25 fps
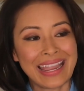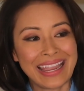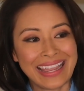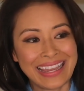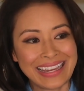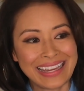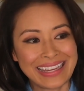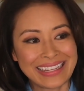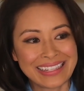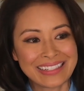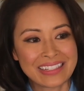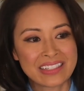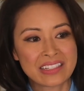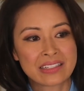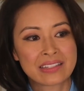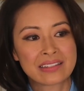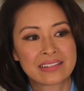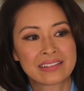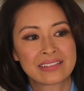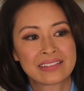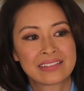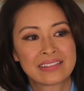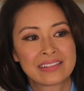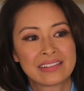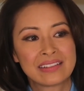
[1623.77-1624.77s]

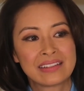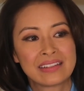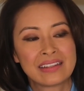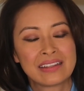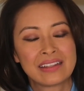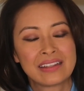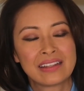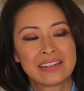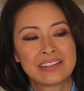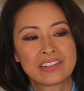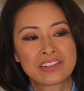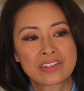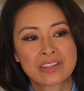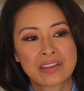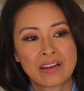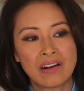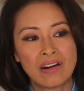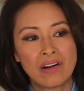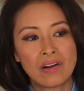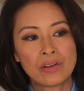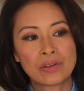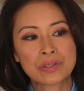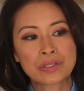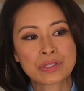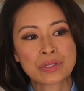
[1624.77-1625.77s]
And to
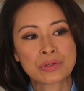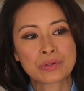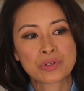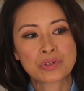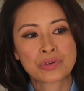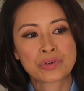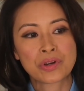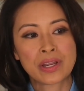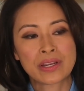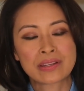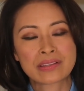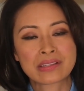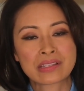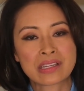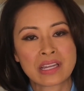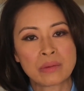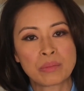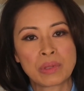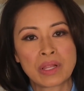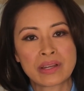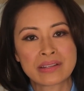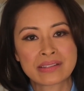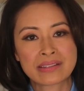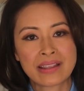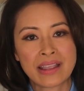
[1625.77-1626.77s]
also try to
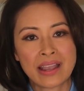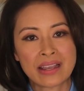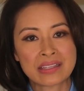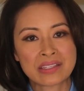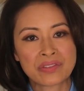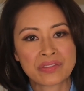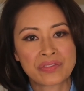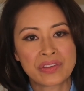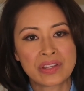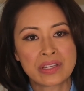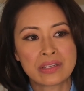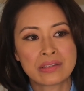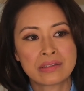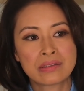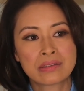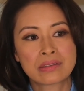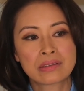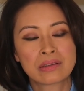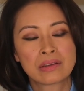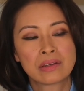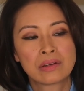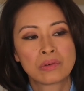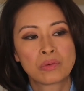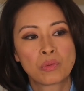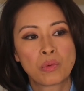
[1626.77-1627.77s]
stabilize gas fees